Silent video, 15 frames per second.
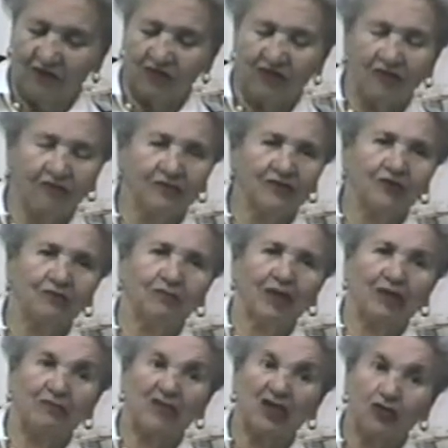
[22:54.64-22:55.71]
Forced them to
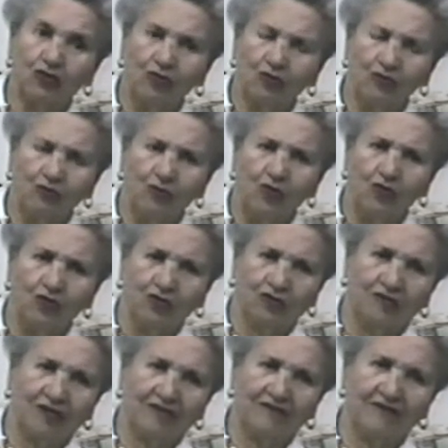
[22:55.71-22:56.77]
buy me two
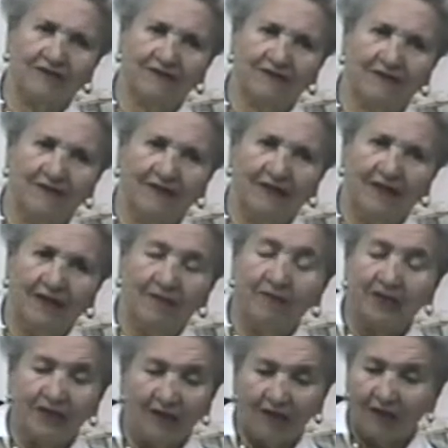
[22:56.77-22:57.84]
more dresses
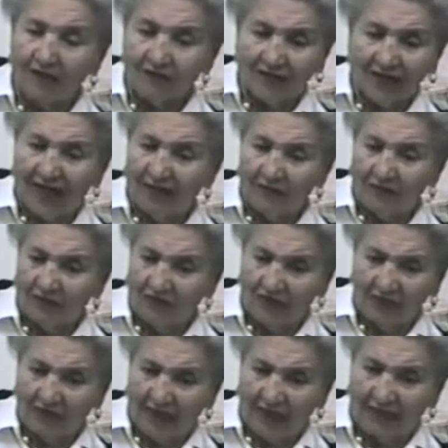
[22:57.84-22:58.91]
because I
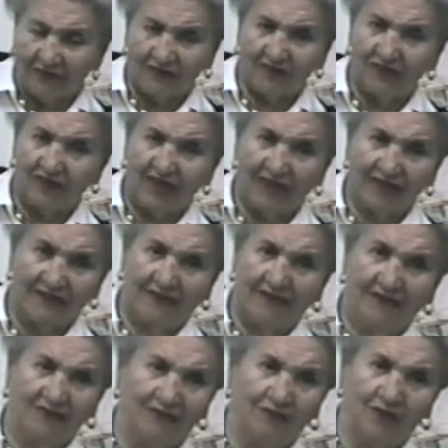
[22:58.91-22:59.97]
was in high
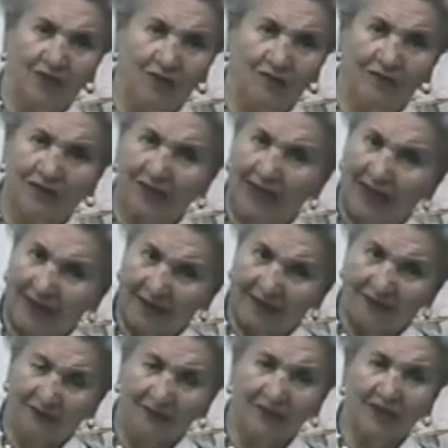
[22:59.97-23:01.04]
society at the moment. I
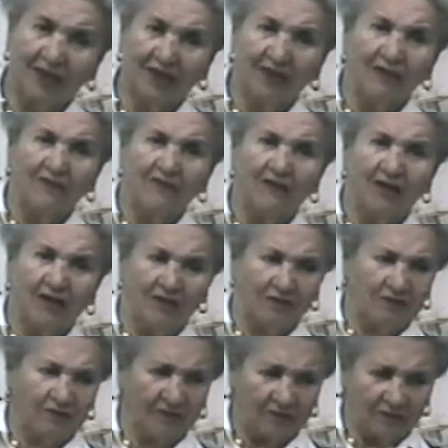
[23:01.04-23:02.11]
had to
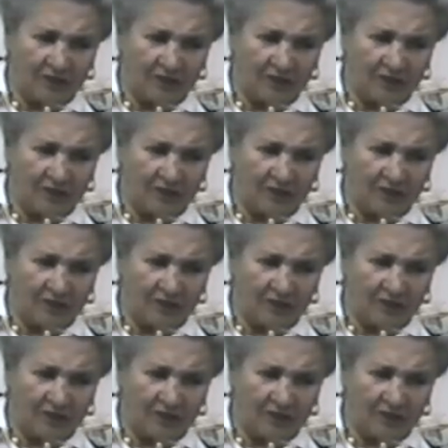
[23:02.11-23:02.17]
uh,